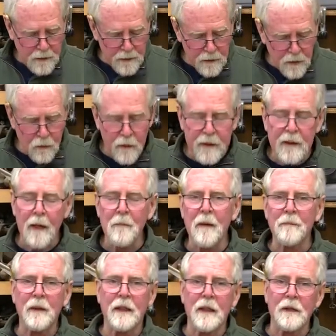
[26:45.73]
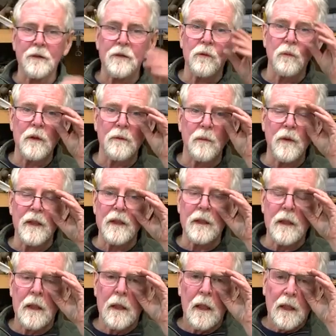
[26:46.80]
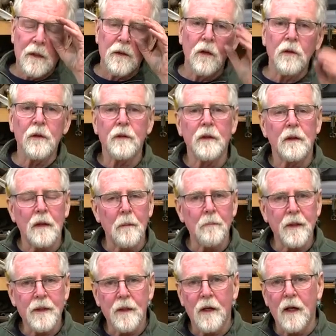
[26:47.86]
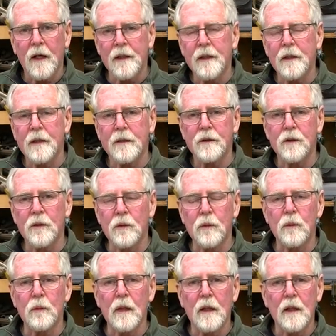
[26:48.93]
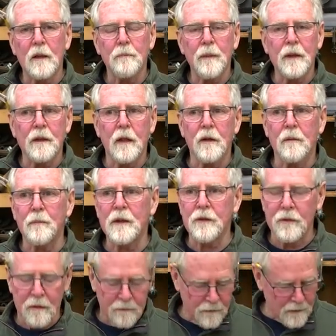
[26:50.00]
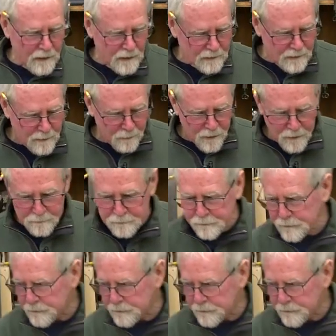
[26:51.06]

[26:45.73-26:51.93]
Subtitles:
we come up against when we go to the lumber yard to pick out a piece of lumber.